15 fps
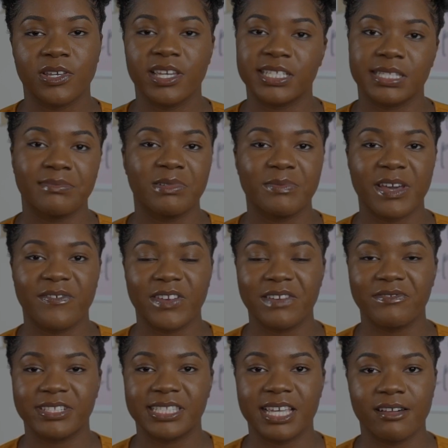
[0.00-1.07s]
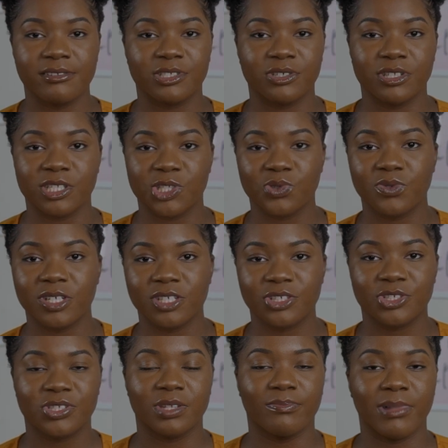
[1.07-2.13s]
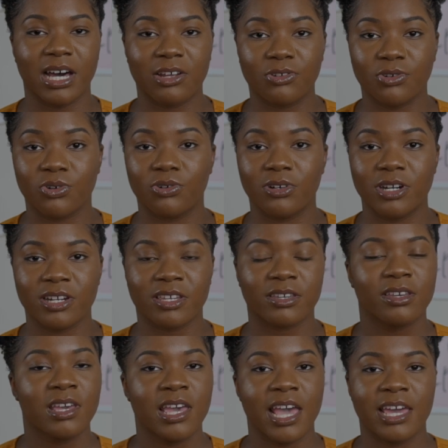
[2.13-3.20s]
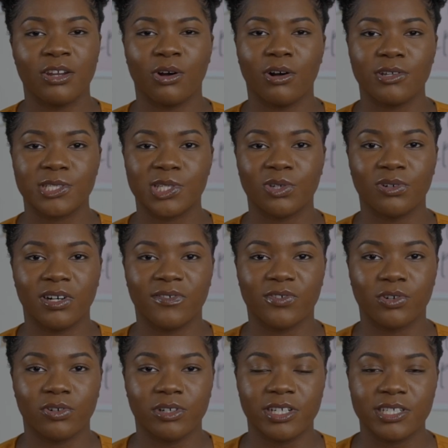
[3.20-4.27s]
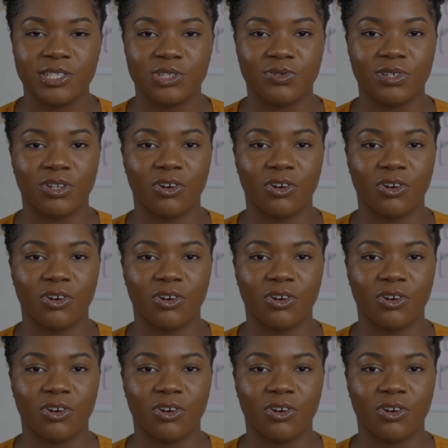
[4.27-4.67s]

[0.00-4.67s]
yeah, some of my favorite sounds are the swoosh, the bottle cork, and also, of course, you can